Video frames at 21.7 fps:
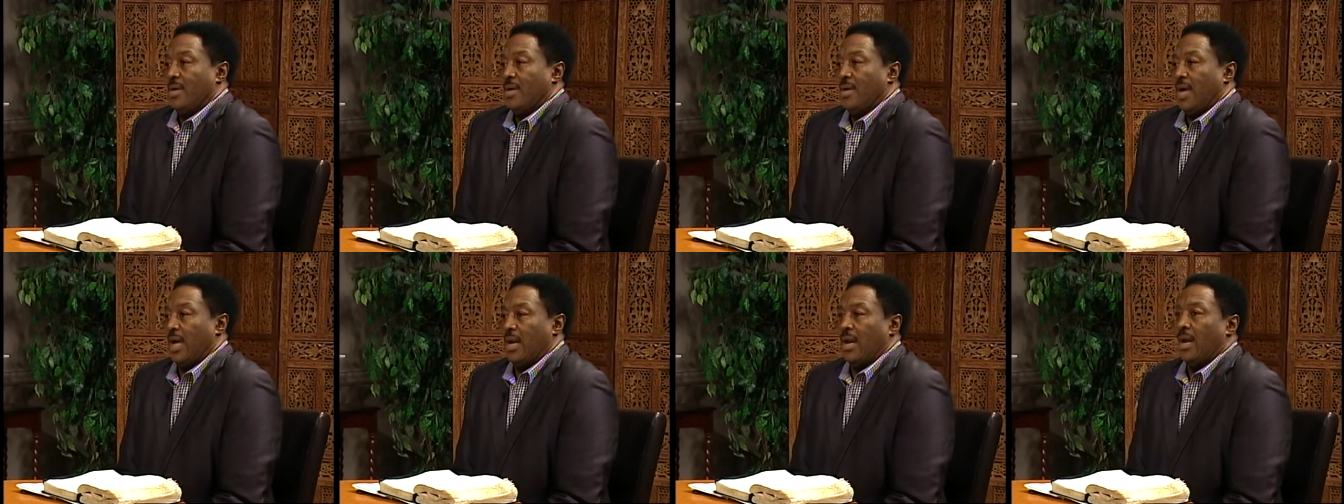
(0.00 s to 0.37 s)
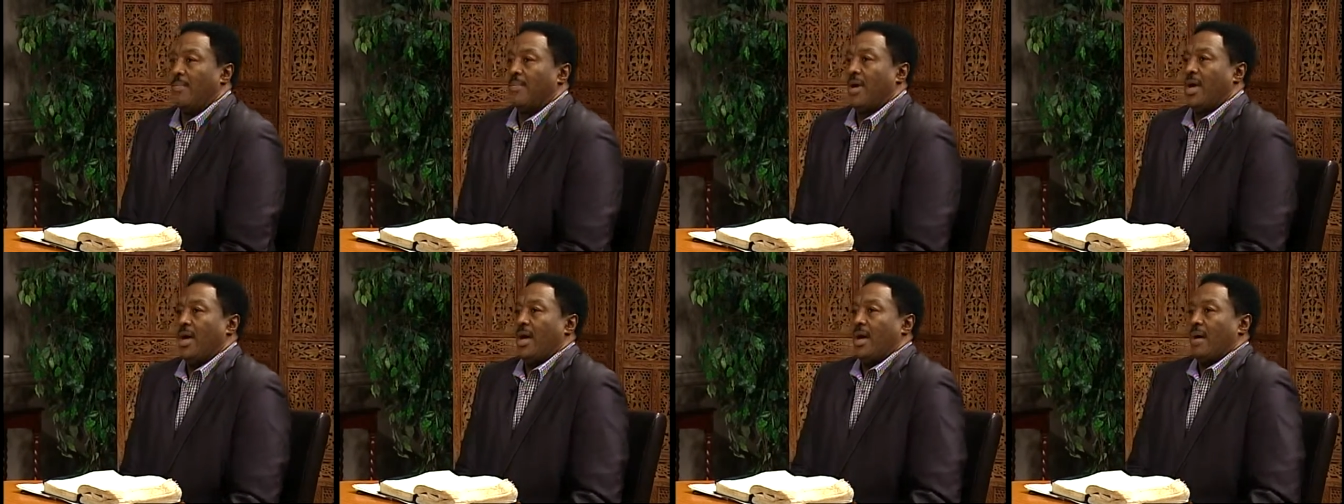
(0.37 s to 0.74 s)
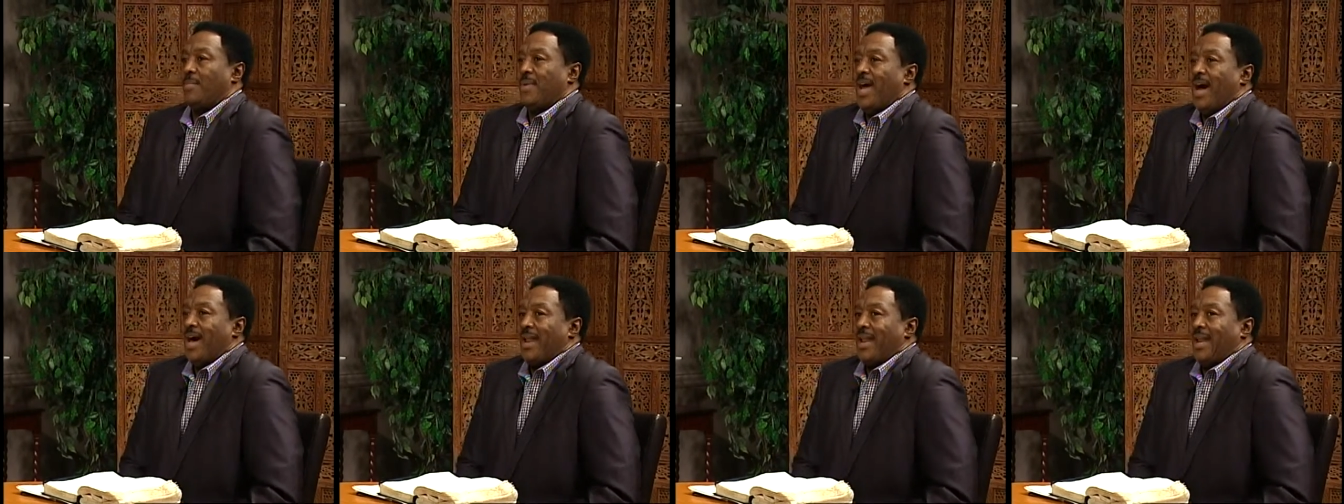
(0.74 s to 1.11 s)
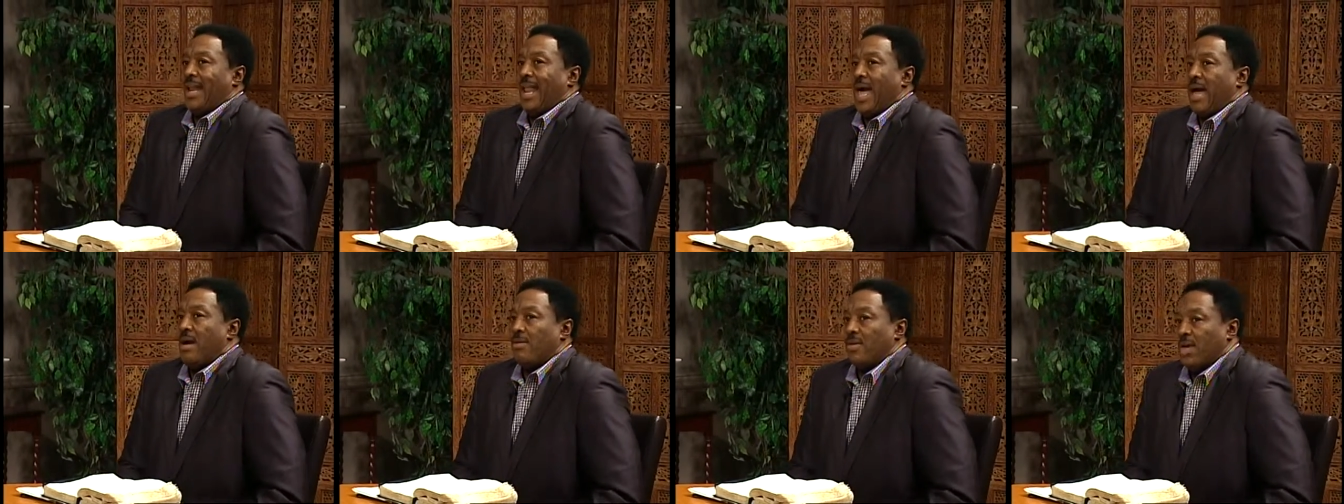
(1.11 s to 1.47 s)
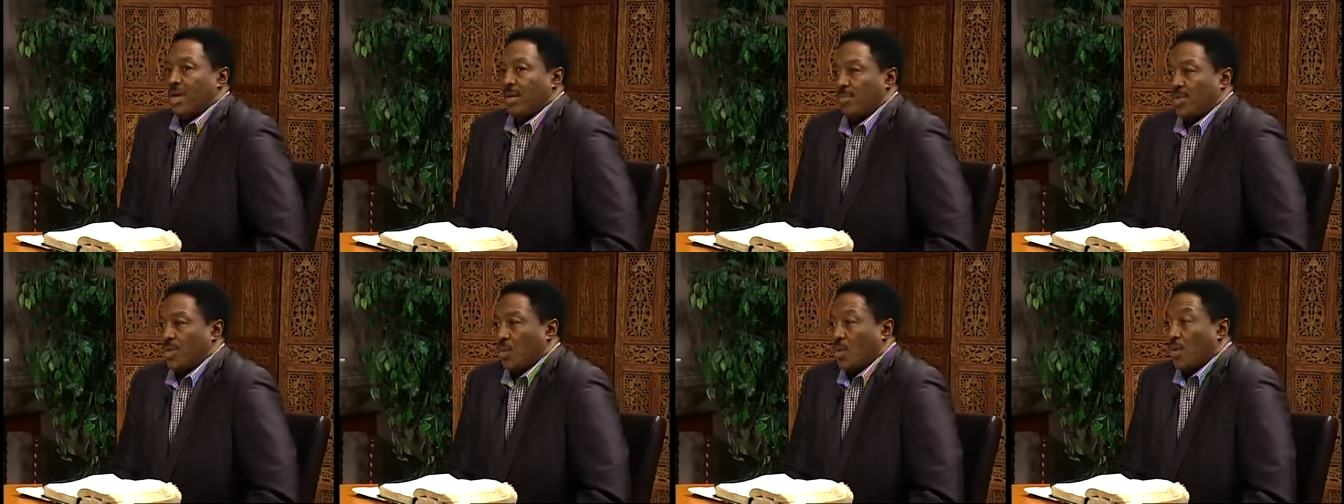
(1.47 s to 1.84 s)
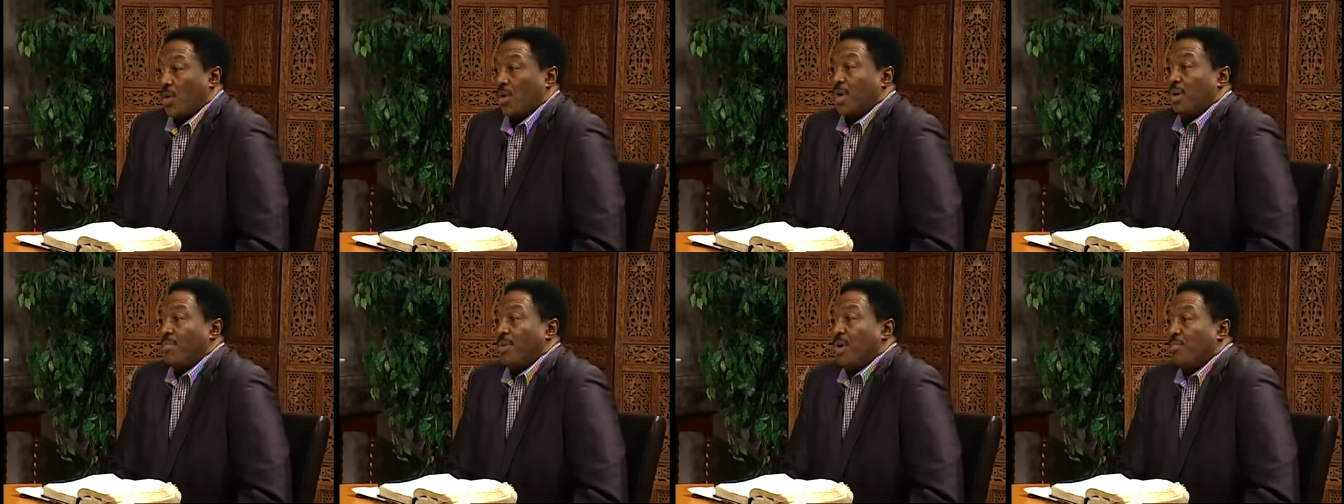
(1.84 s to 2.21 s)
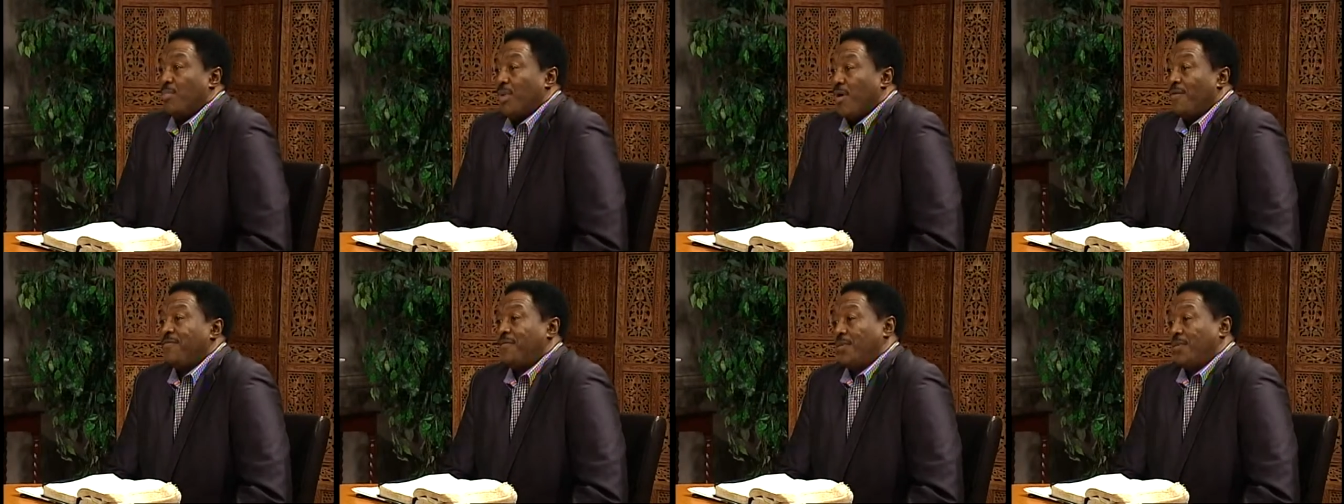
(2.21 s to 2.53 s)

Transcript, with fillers: and I'm, mm -hmm. not, I'm mm-hmm. not allowing him to work in me both